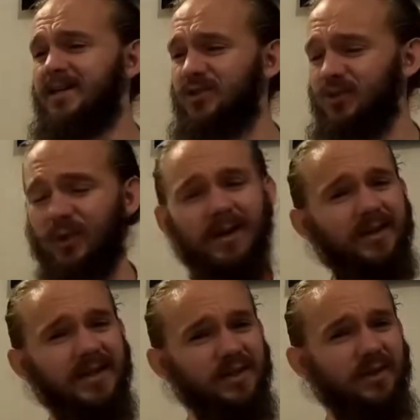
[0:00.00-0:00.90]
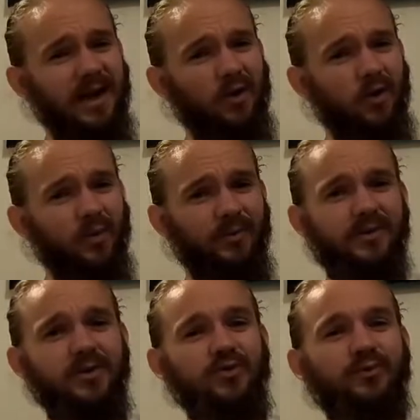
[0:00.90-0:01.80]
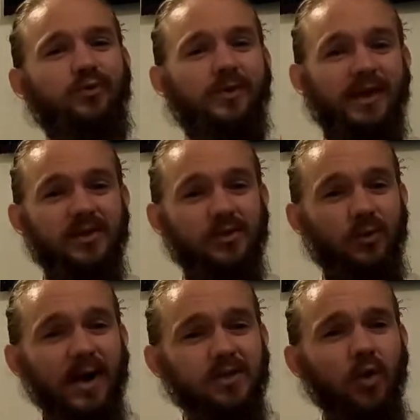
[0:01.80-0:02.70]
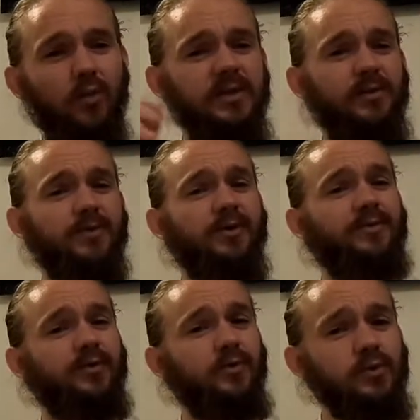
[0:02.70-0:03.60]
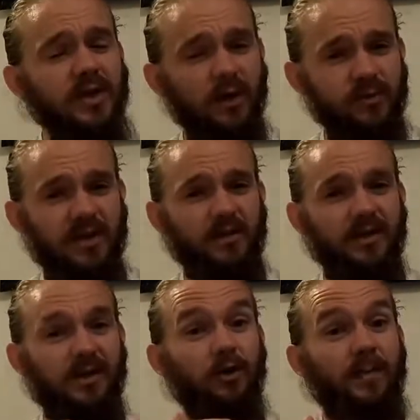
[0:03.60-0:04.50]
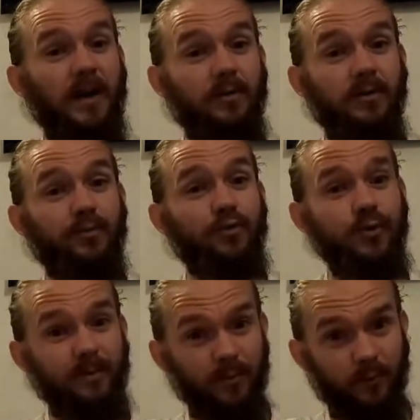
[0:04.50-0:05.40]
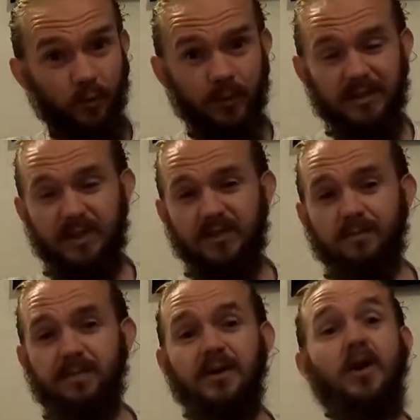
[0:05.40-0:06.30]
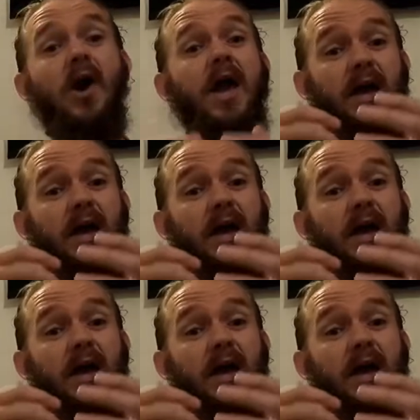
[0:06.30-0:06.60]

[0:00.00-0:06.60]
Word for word: So let's crack on with this review then. So as always with my reviews, I'll tell you a little bit about the brewery before we taste the beer.